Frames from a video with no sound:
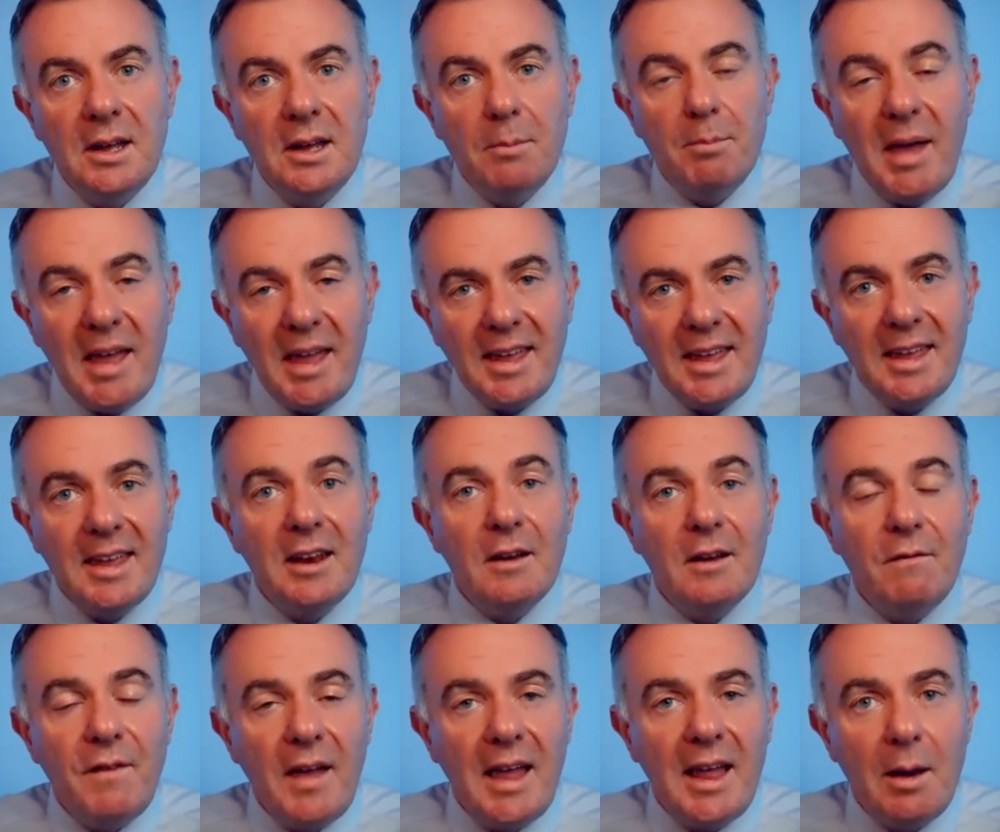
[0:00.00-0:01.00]
making it
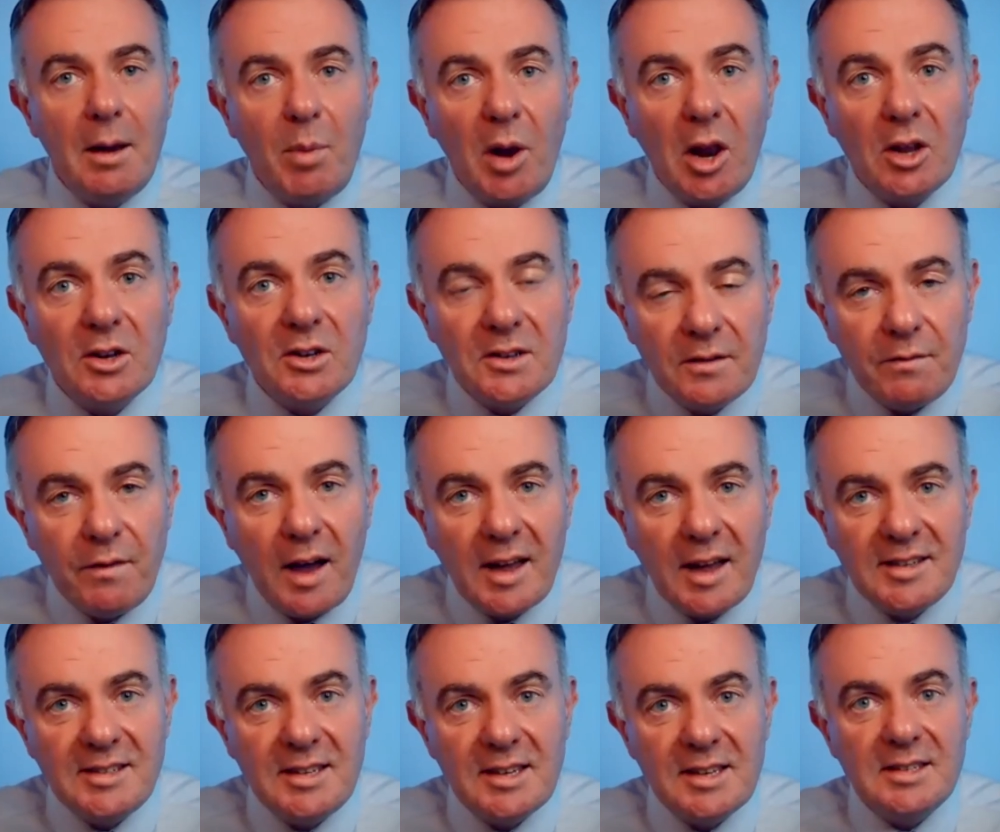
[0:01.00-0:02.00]
available on
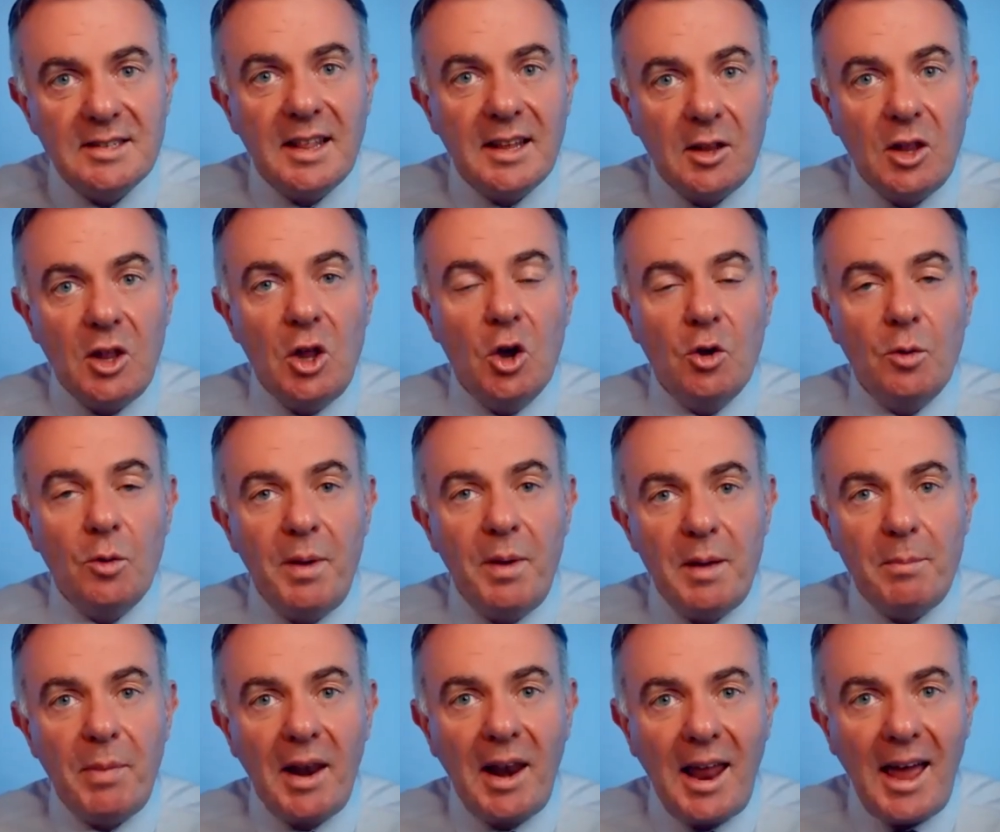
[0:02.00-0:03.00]
devices that young
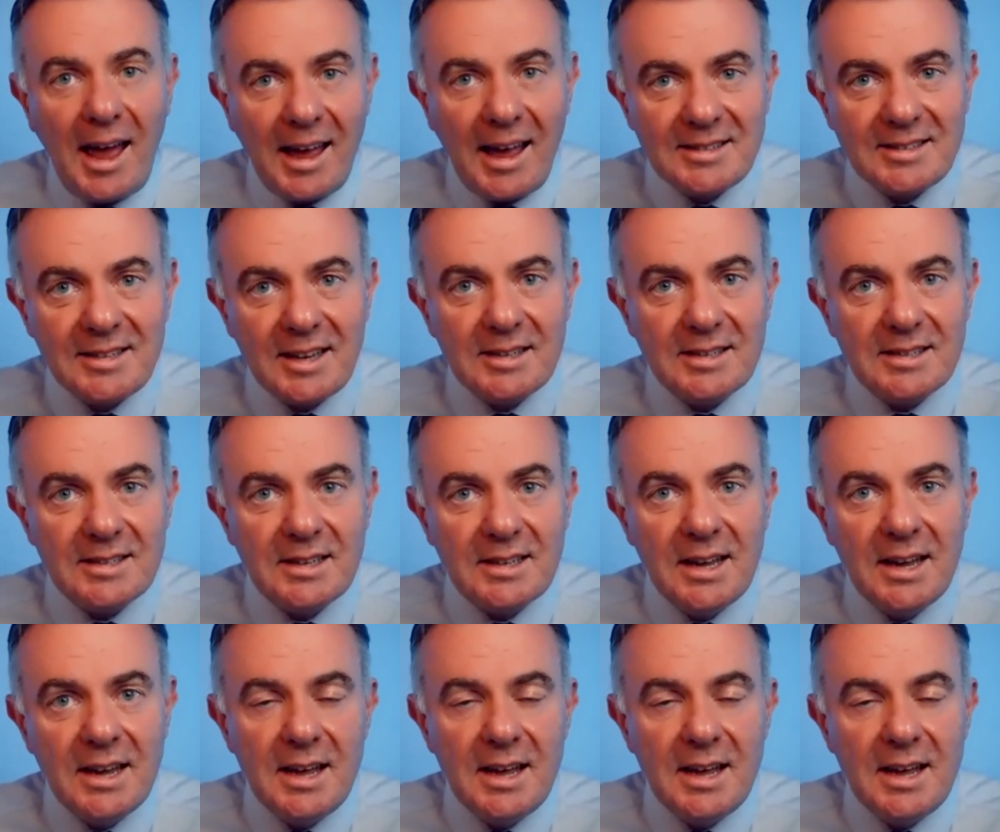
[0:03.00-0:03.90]
people access.